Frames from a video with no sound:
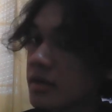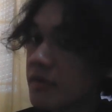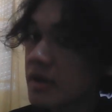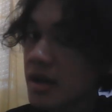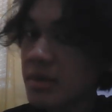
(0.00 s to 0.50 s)

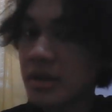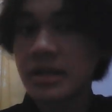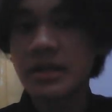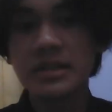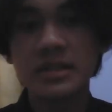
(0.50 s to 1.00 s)
variable
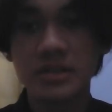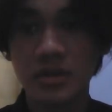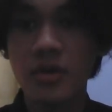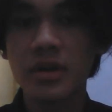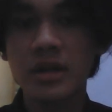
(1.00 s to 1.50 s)
is
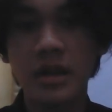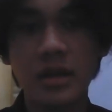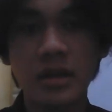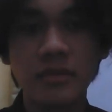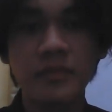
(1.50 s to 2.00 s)
stronger,
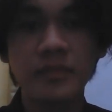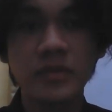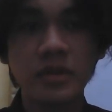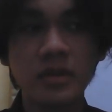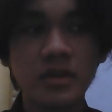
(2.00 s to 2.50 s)
and
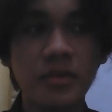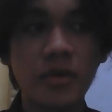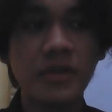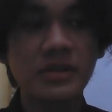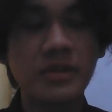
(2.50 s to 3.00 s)
the
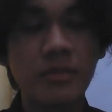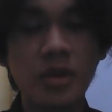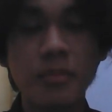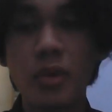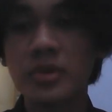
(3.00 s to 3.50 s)

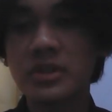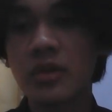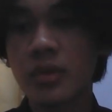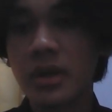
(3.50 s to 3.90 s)
proposal